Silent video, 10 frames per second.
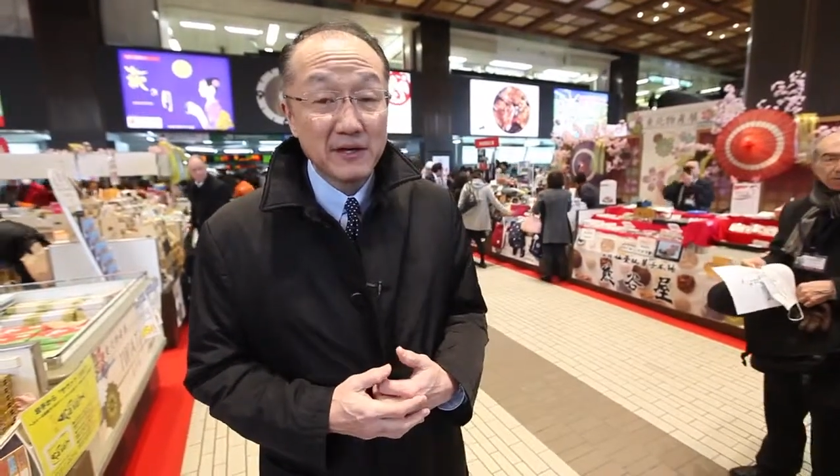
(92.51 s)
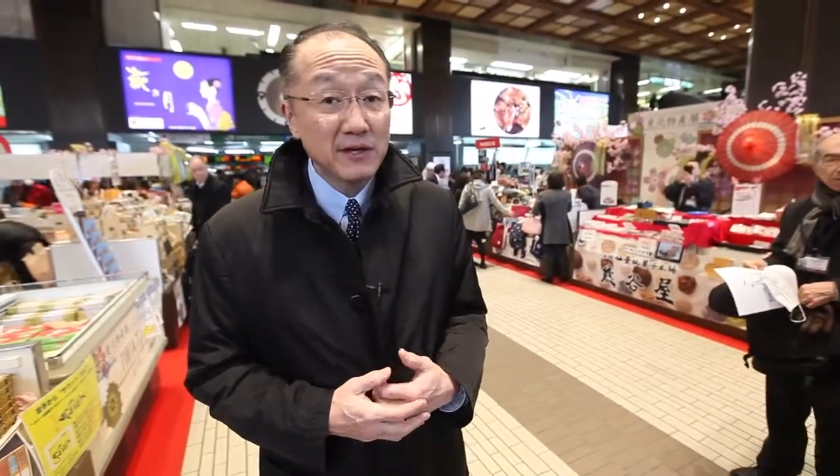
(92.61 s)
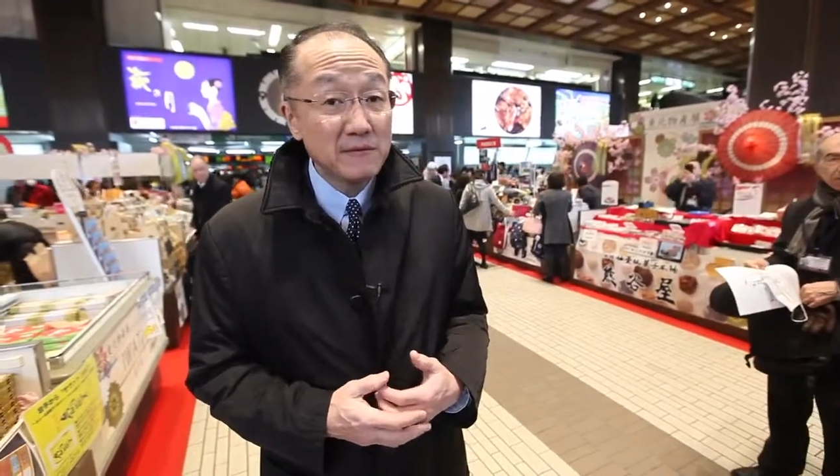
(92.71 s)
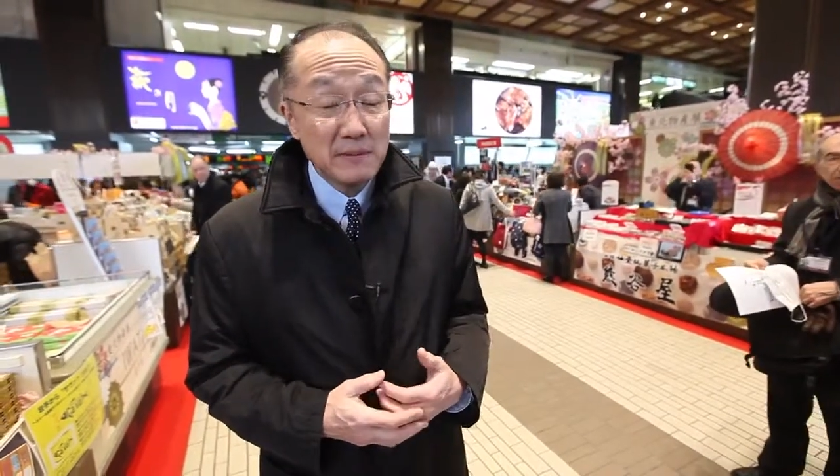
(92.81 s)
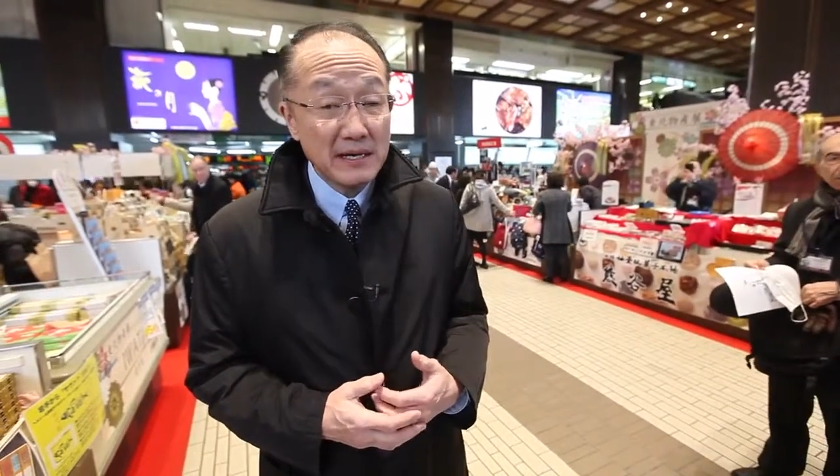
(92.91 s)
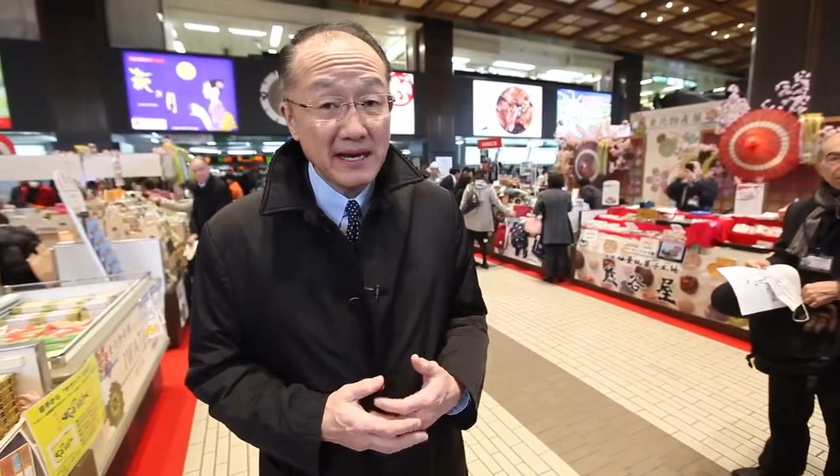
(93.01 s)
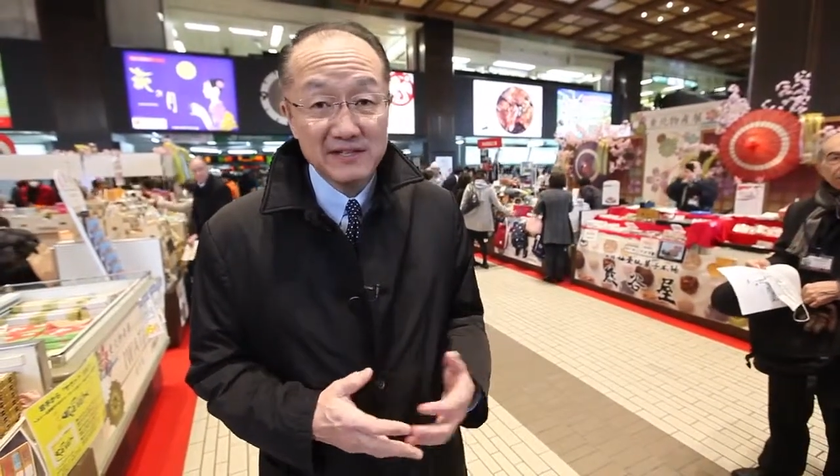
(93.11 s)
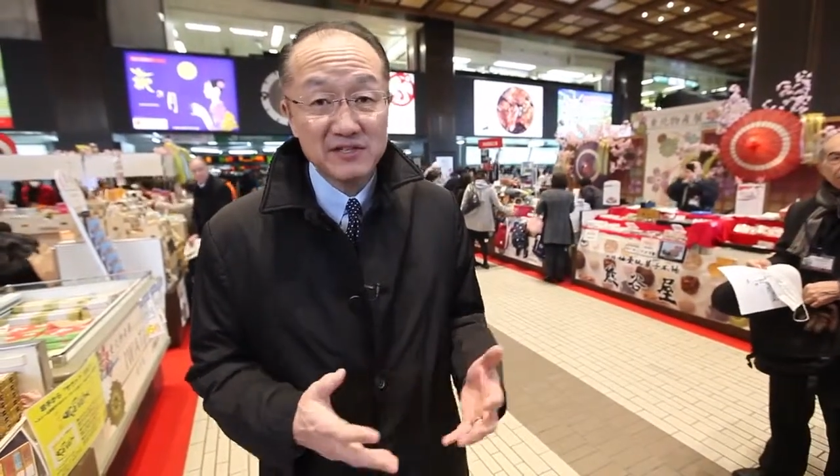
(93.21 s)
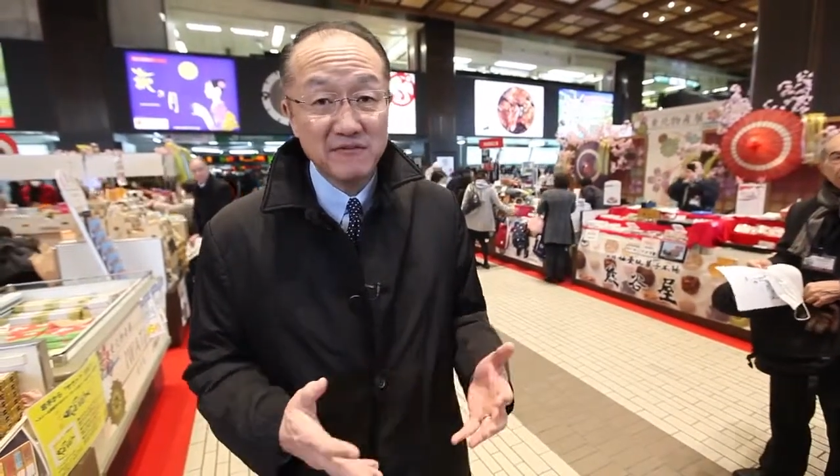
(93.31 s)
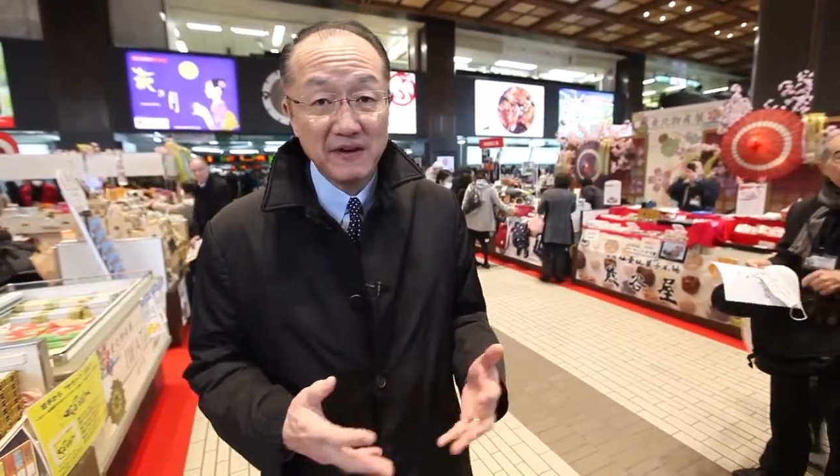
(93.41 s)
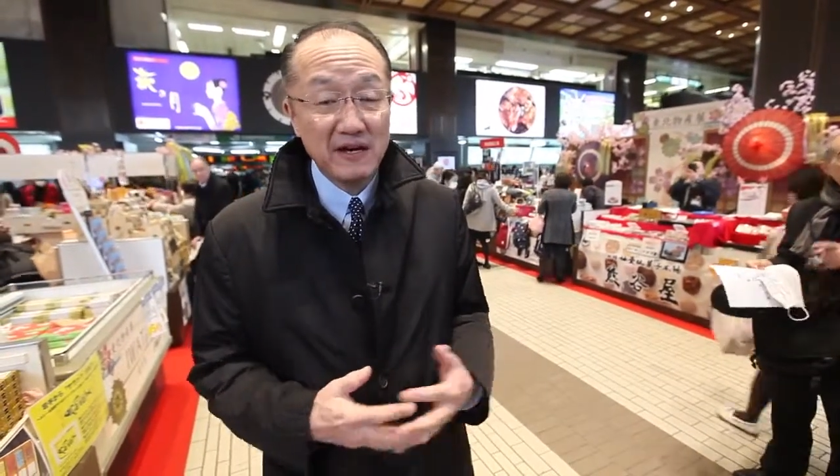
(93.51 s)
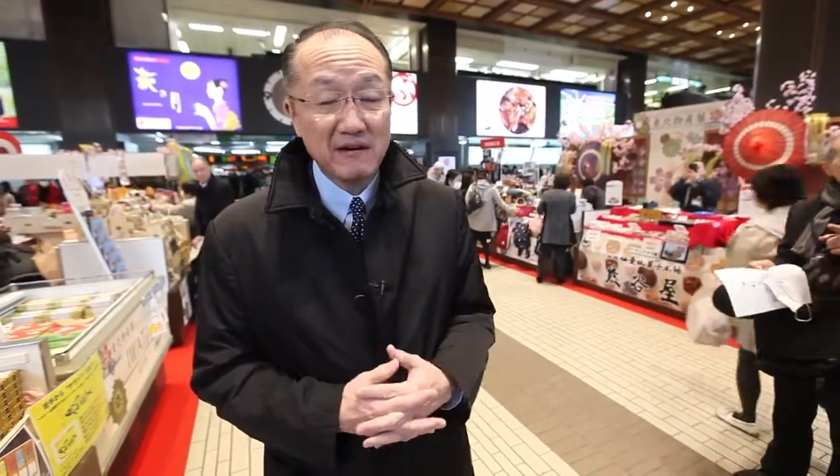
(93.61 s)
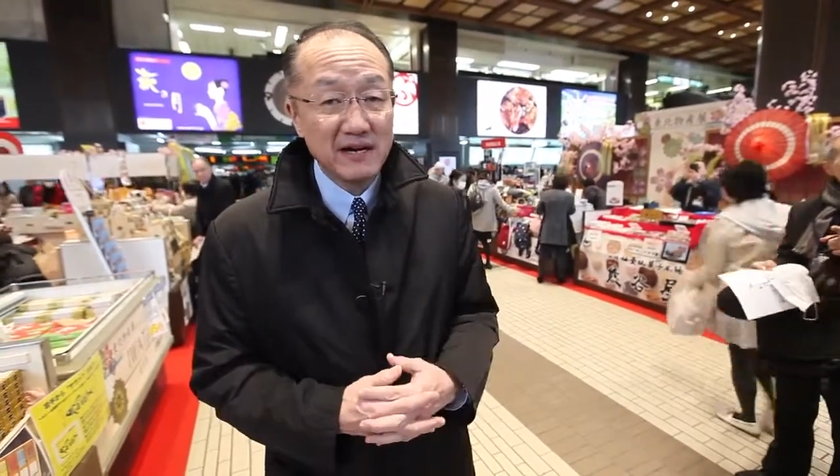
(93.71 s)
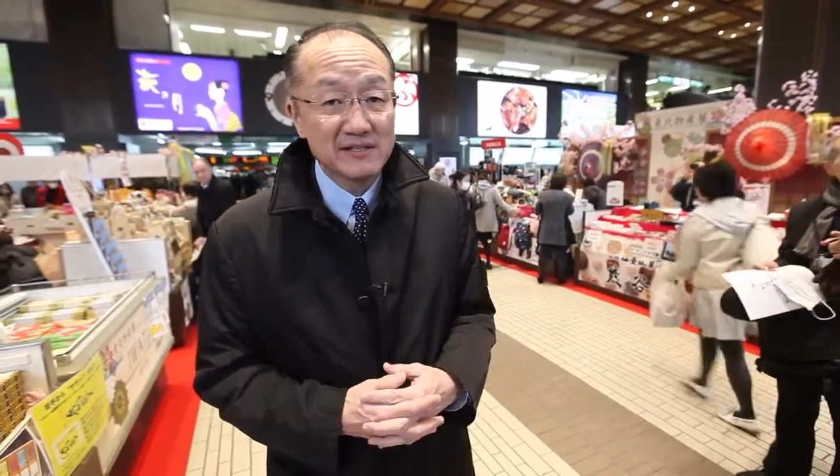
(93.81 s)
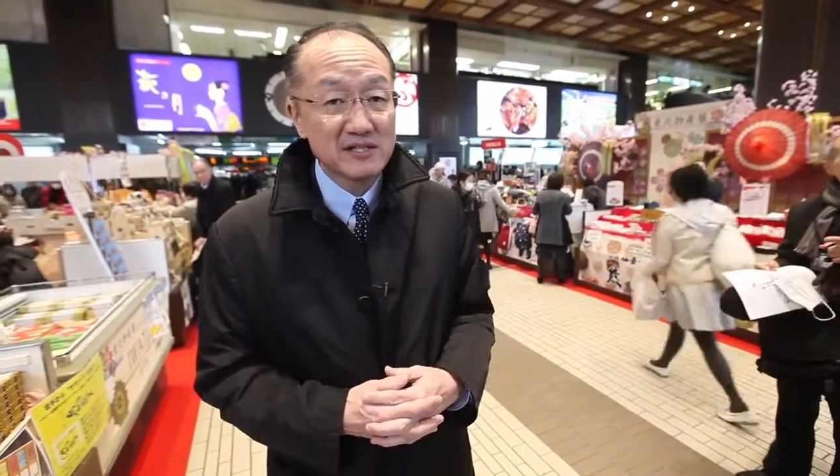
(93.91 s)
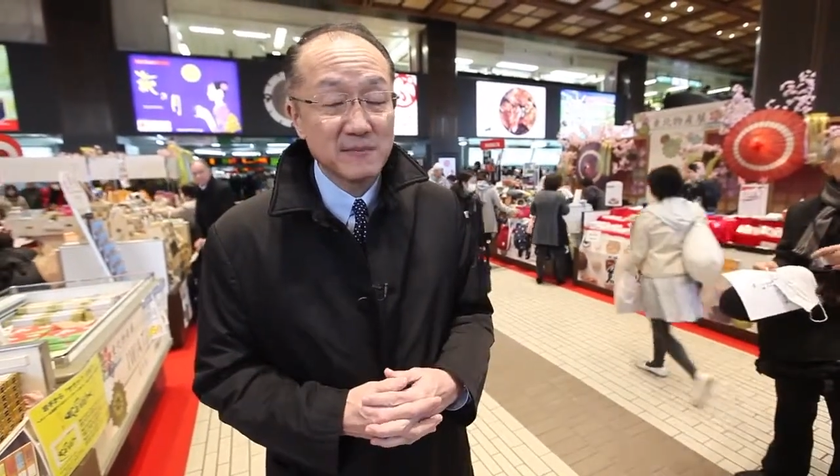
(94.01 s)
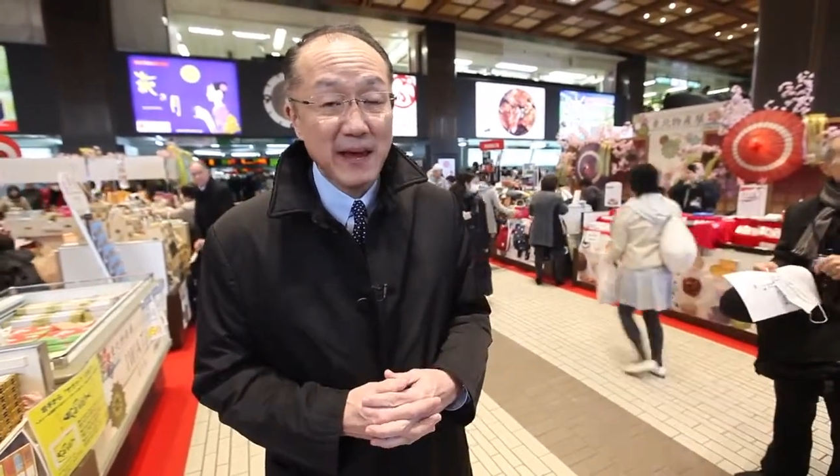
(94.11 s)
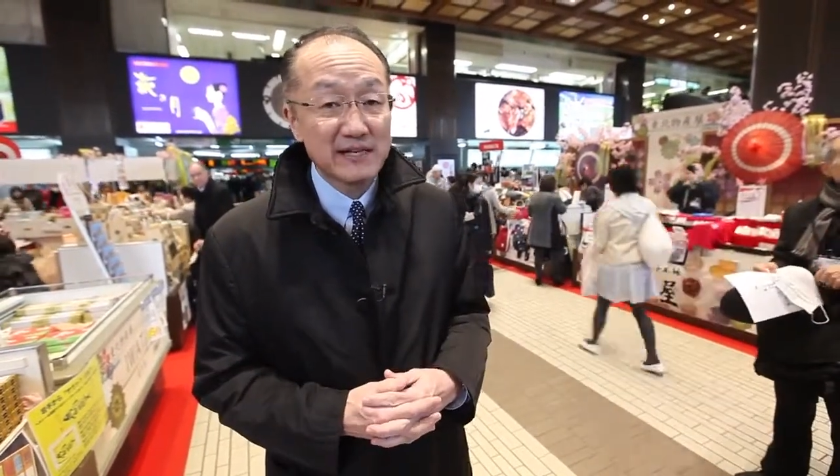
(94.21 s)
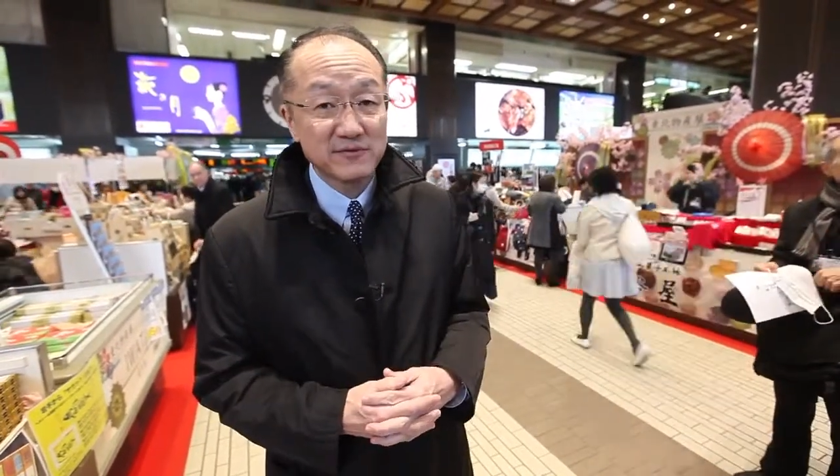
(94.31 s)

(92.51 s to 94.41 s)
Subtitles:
could be as severe as the Spanish